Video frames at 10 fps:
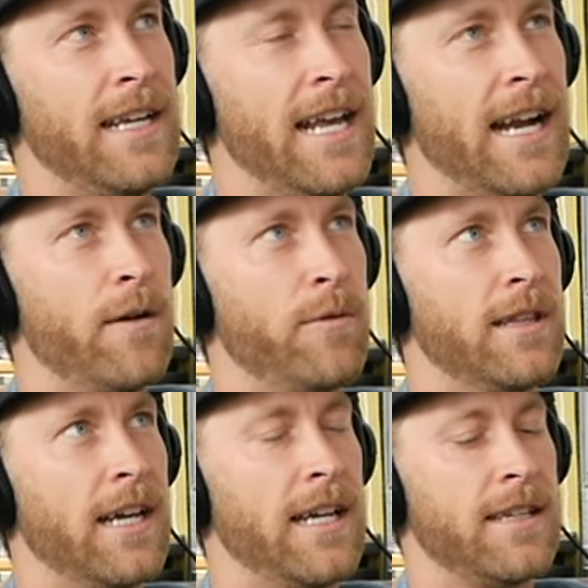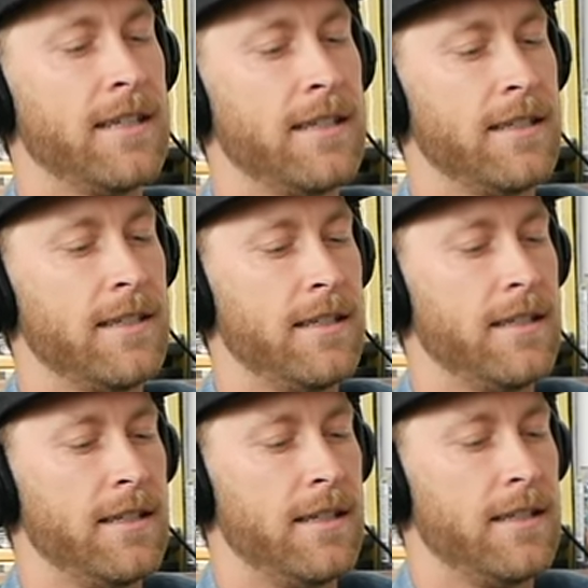And I would like,
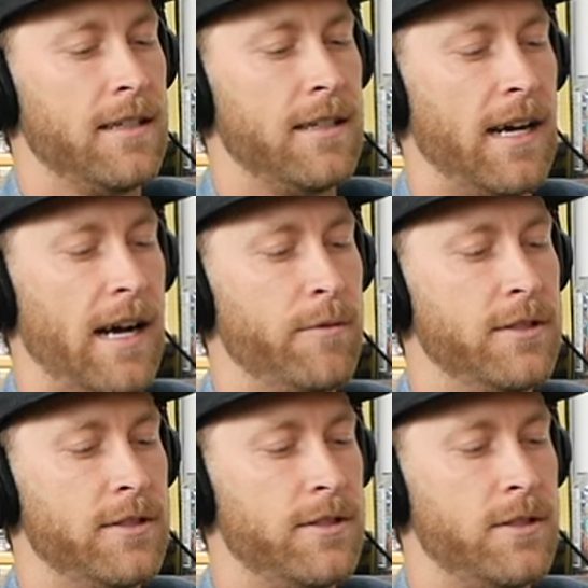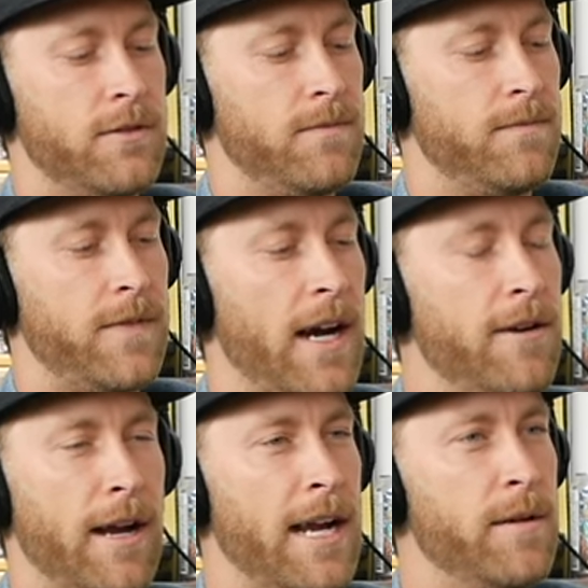I would
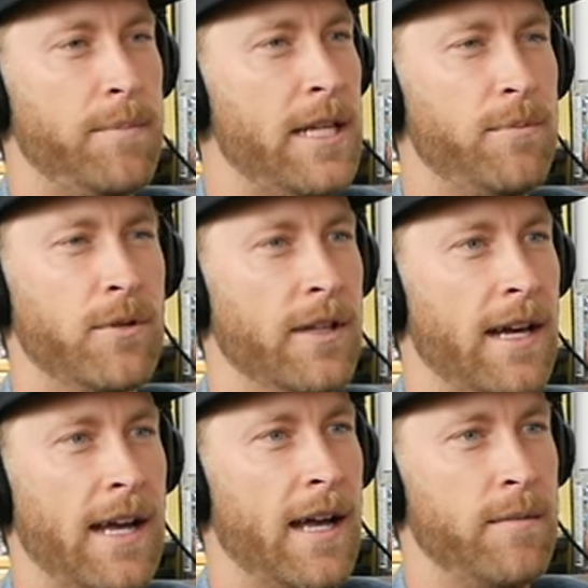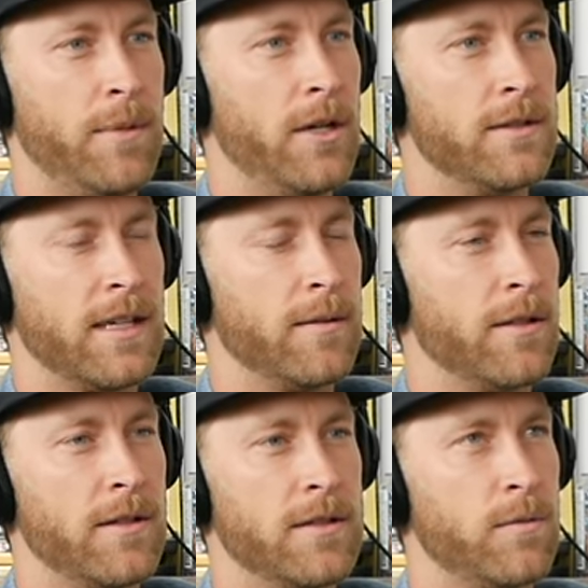find random people that had boats. Like I
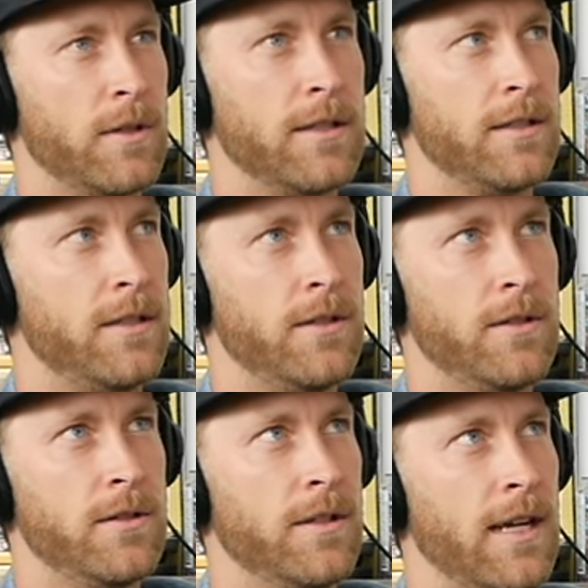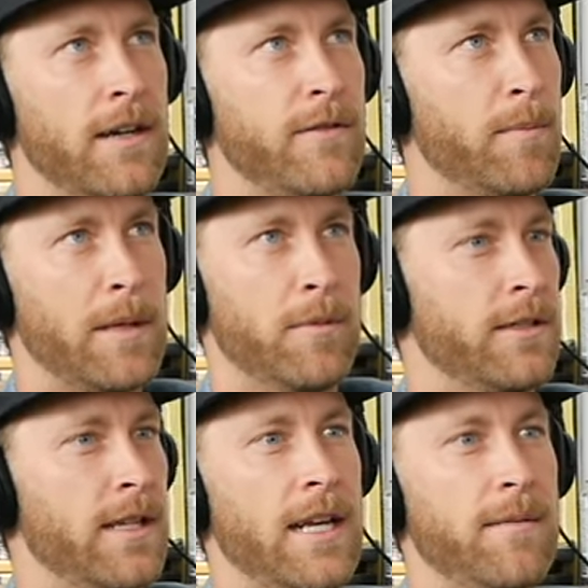remember this one dude, I don't even remember
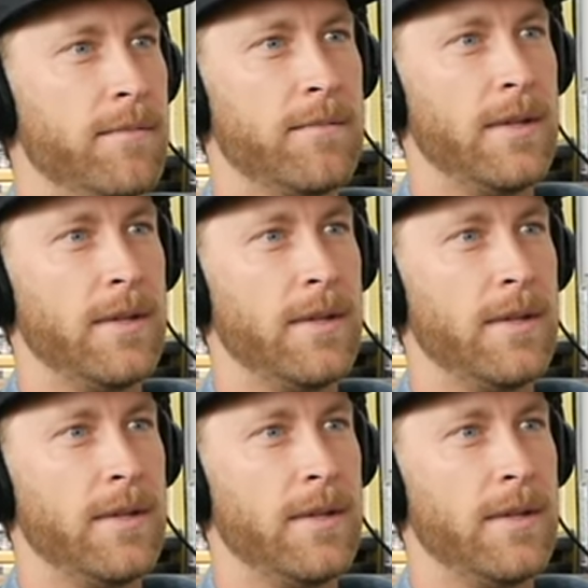his name.